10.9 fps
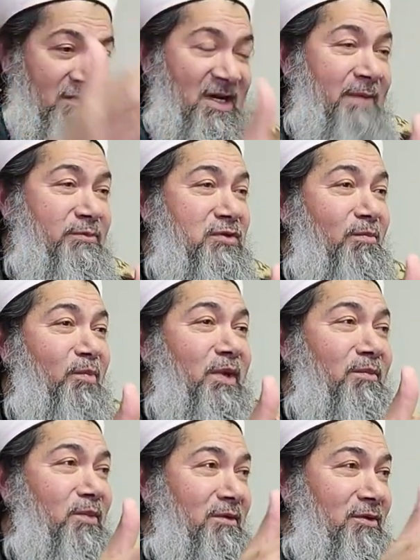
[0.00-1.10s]
Types of
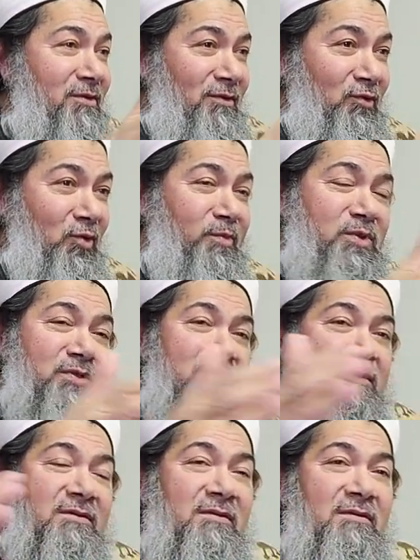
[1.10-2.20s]
people,
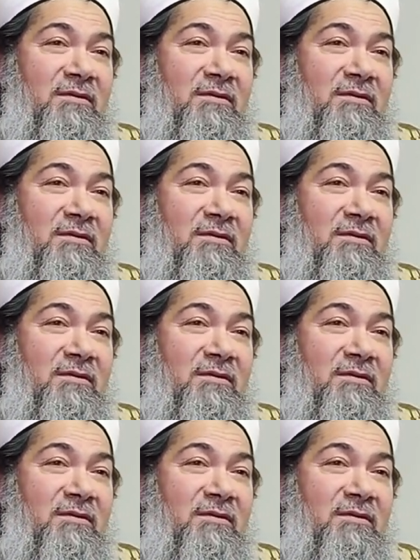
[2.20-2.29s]
groups,